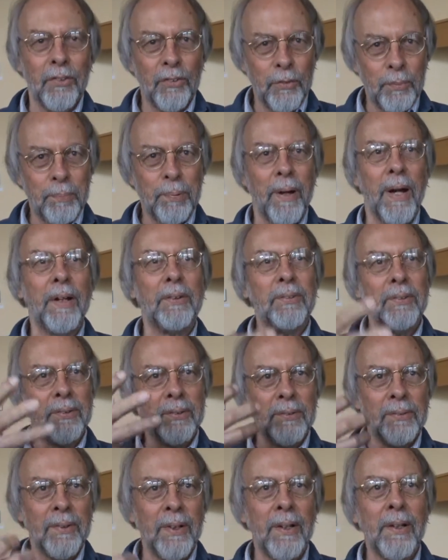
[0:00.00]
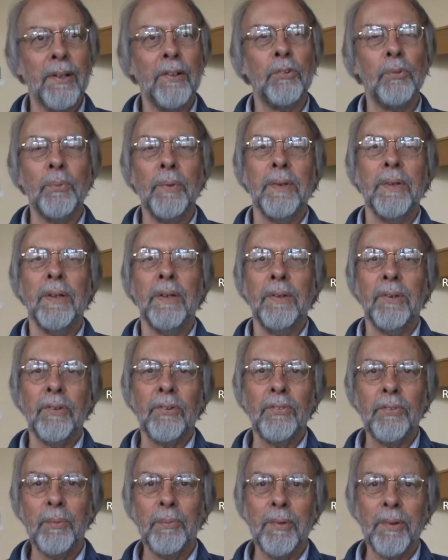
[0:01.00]
This is practical knowledge. We need
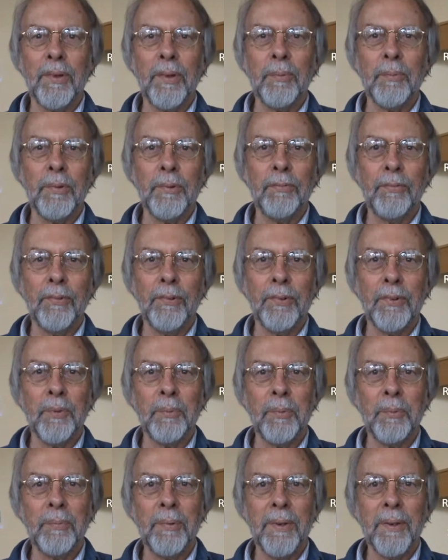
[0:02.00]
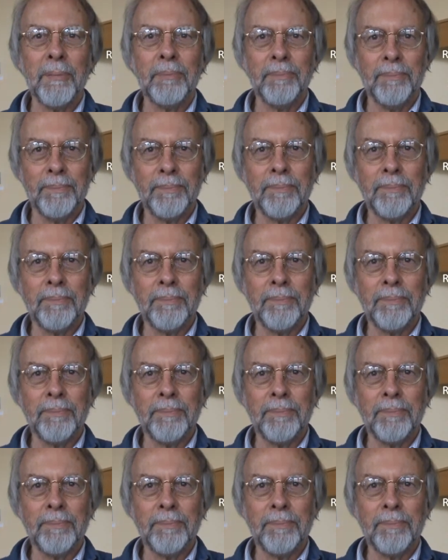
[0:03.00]
this to become a full human being.